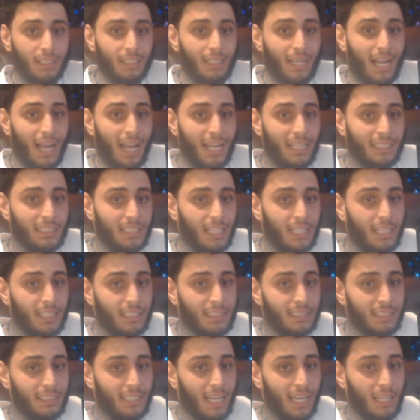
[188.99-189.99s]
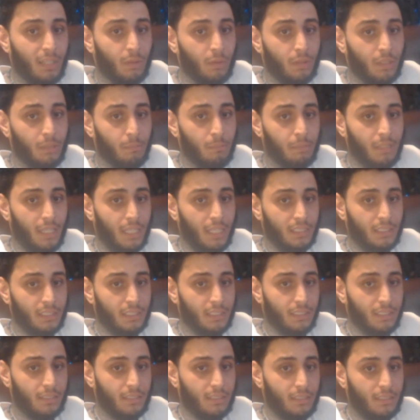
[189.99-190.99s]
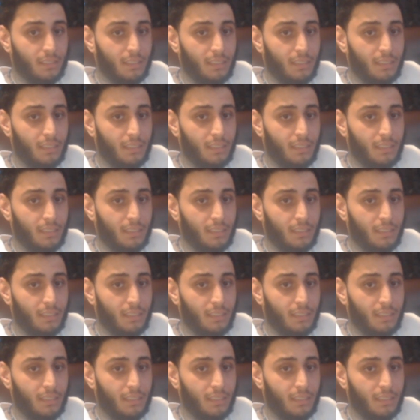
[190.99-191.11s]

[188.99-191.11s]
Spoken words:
catatonic sallow complexion,